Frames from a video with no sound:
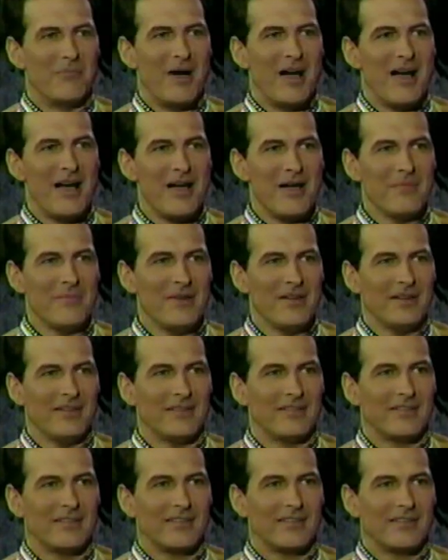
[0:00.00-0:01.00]
mom?
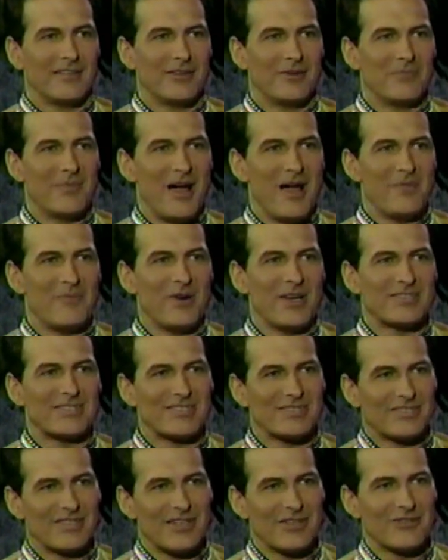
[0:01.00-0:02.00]
Your mom
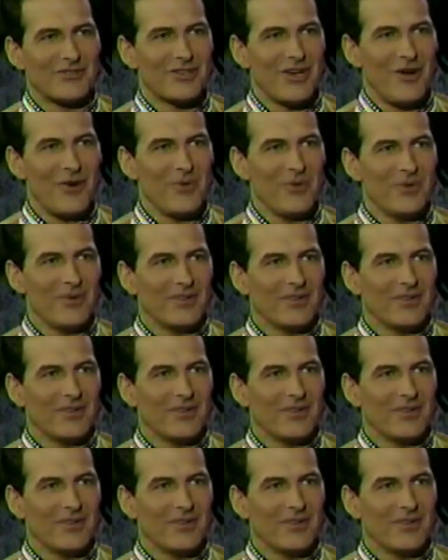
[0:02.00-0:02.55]
watches this show?